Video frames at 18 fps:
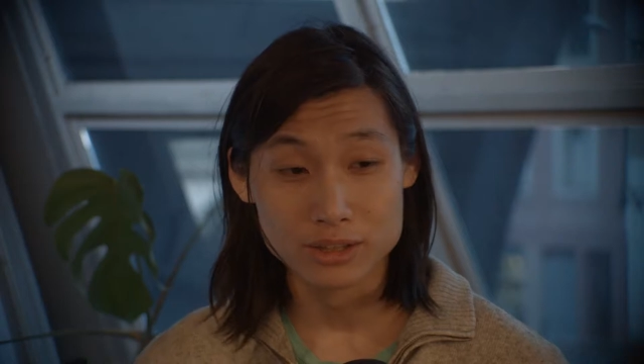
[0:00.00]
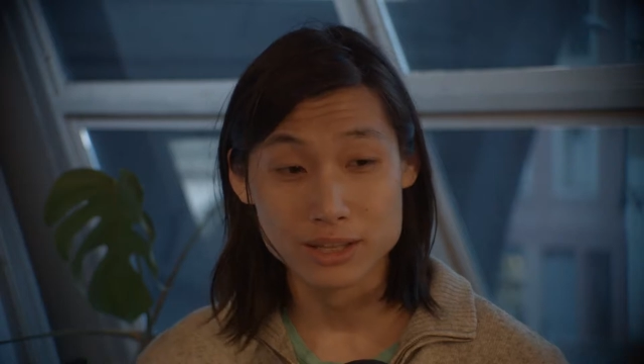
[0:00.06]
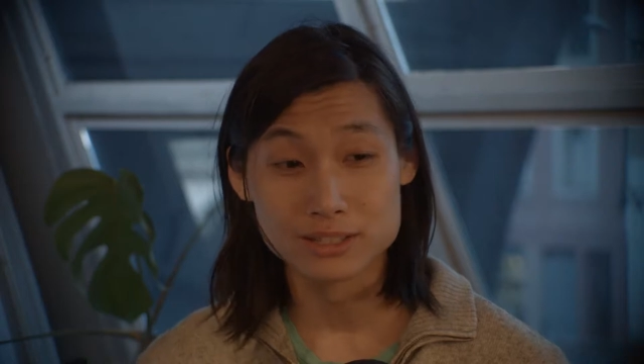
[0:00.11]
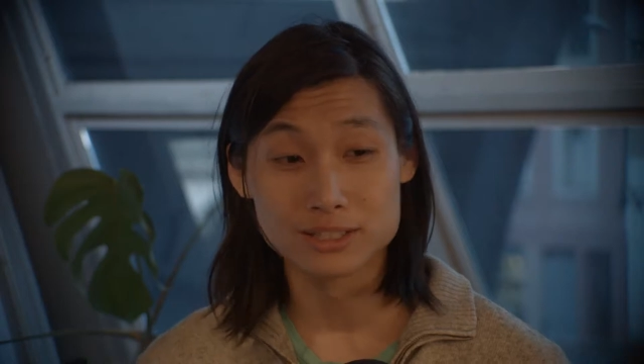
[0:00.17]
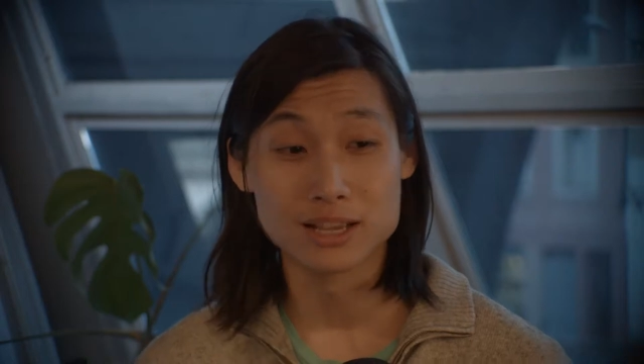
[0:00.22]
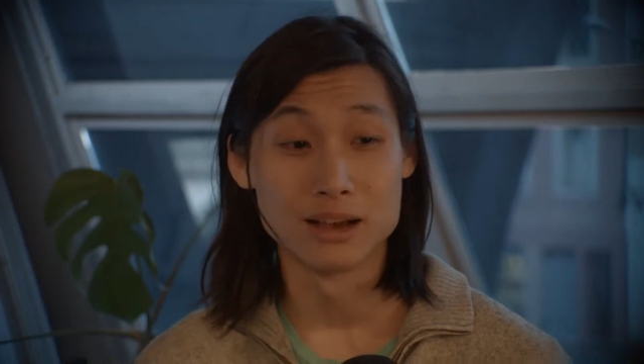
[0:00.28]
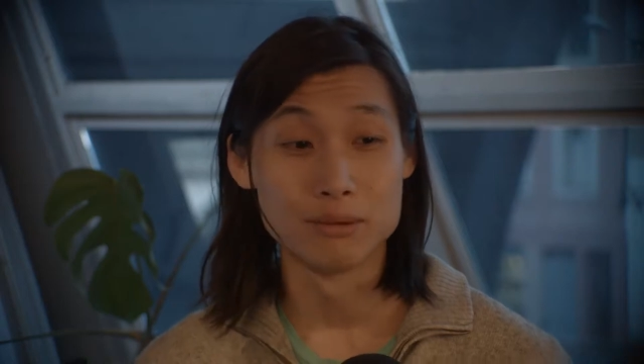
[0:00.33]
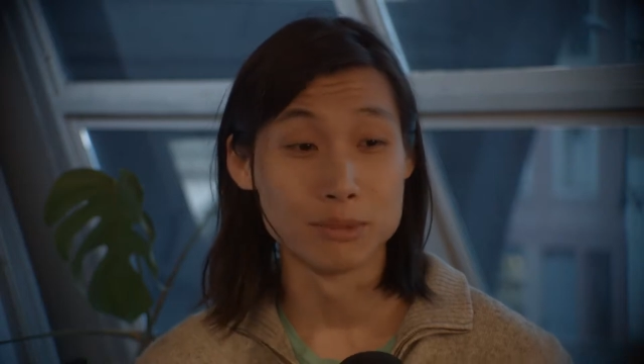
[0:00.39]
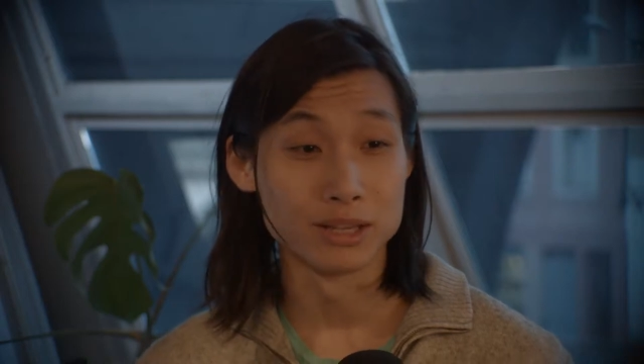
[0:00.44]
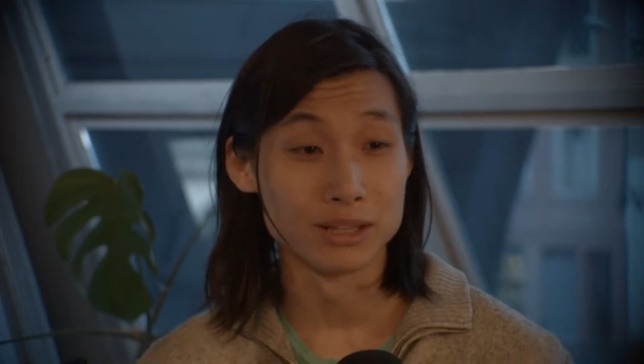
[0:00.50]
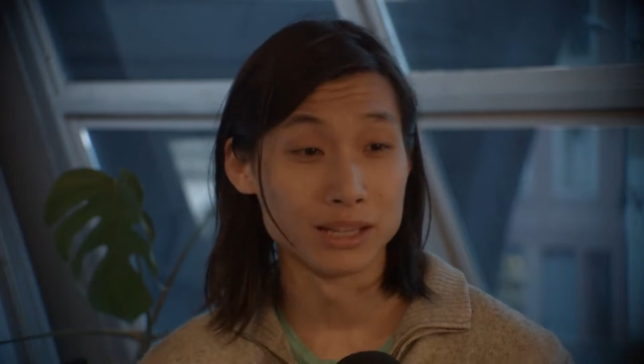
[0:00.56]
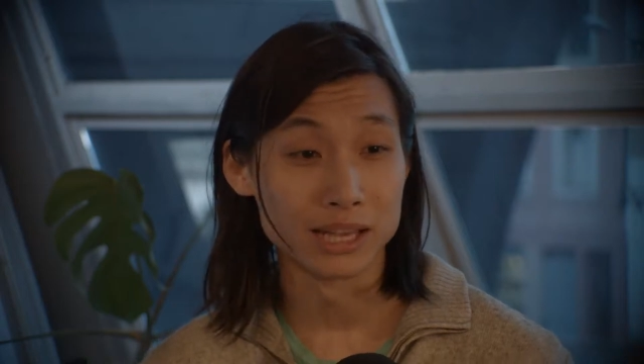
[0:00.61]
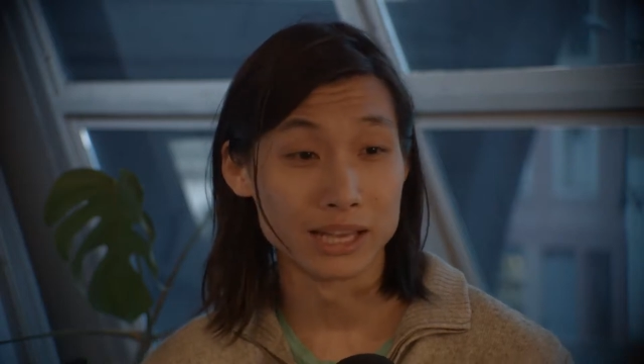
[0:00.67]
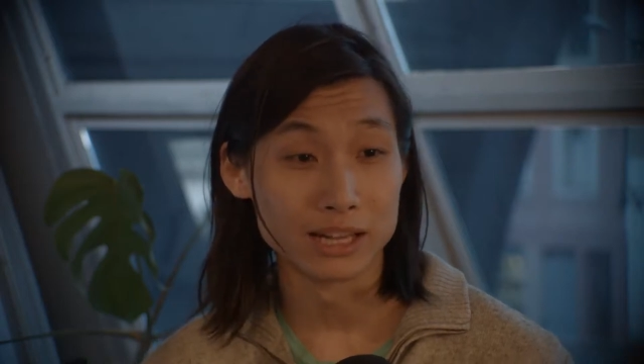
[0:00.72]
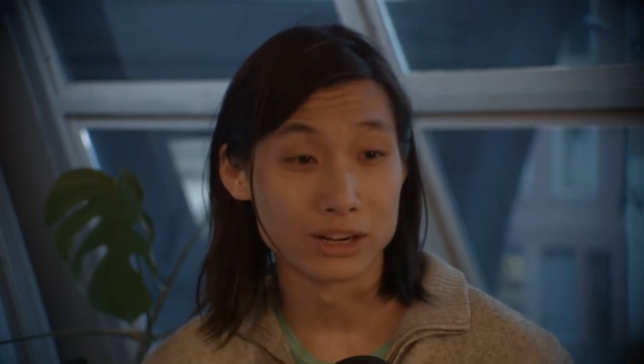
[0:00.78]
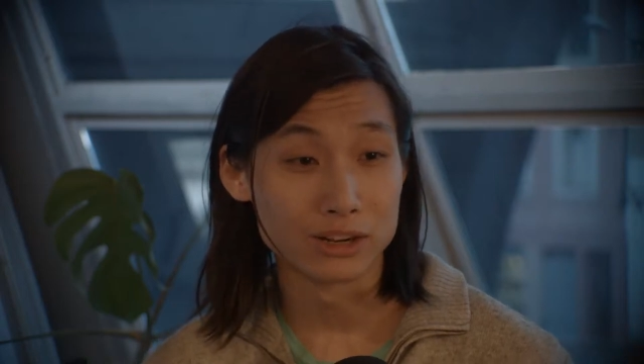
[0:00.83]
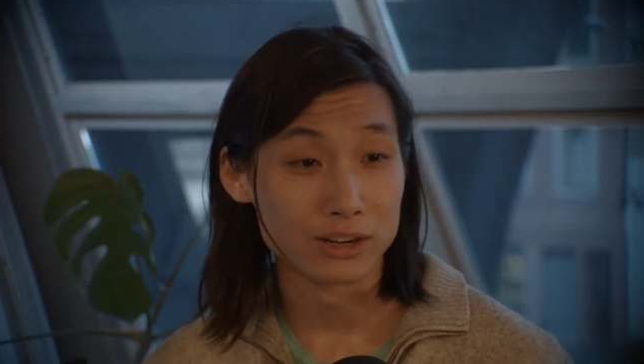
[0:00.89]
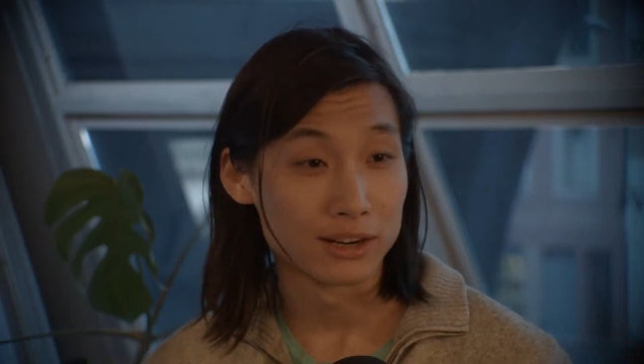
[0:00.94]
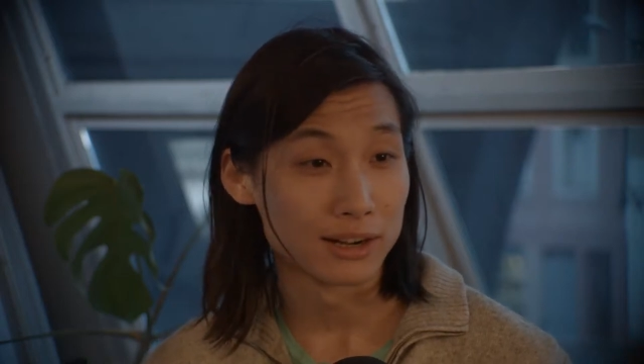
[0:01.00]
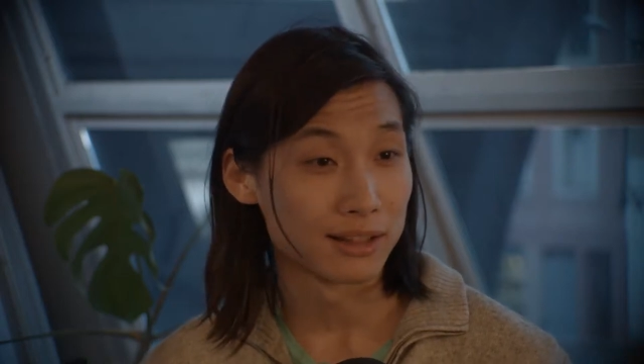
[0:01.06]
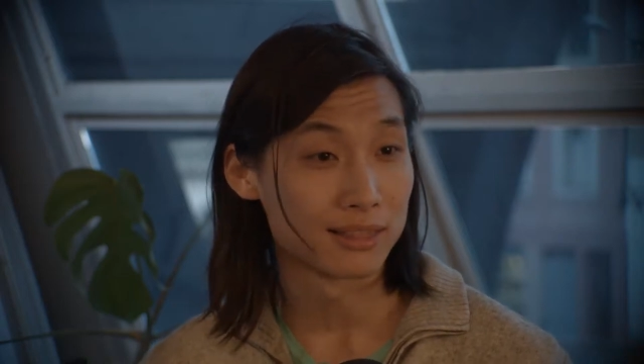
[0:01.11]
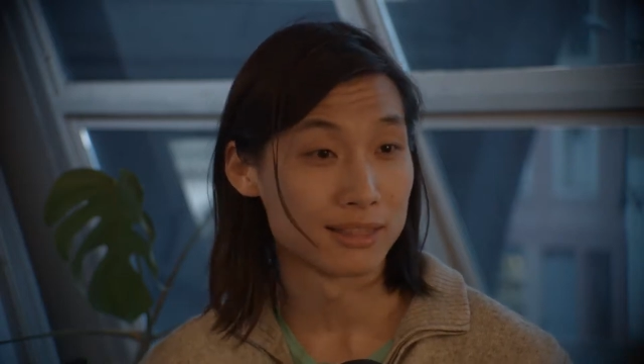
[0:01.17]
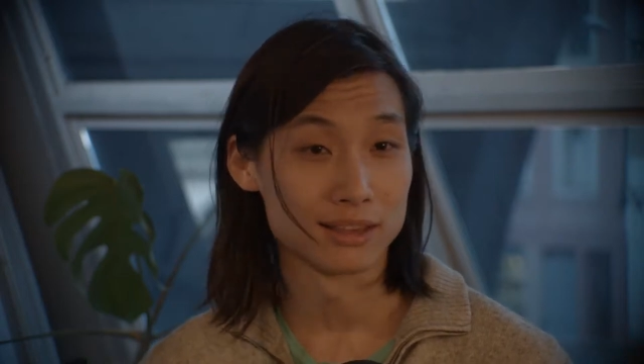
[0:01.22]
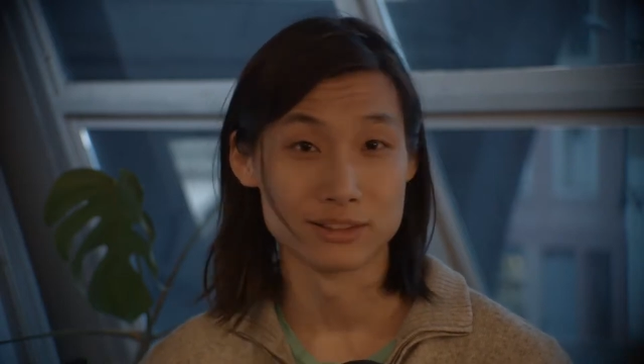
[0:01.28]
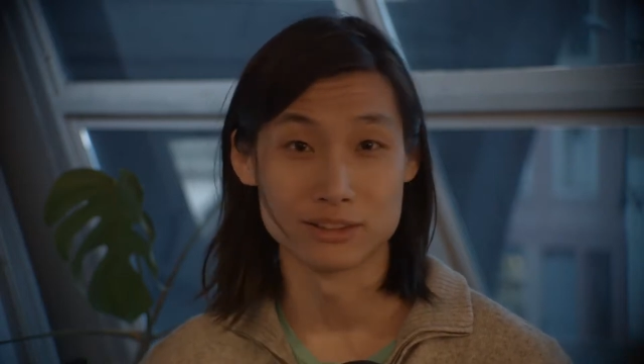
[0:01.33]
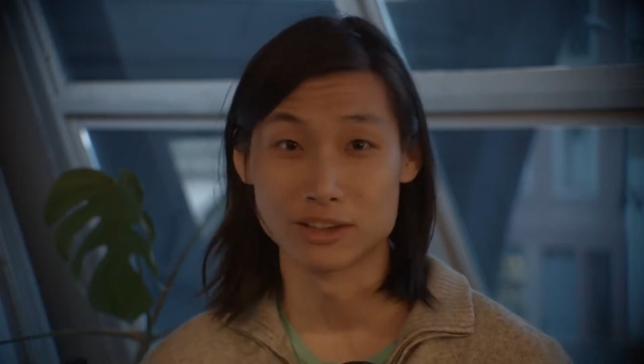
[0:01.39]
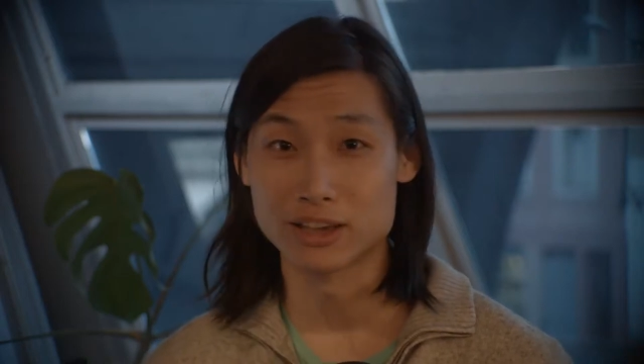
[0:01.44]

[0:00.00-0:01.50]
that's coming later, I think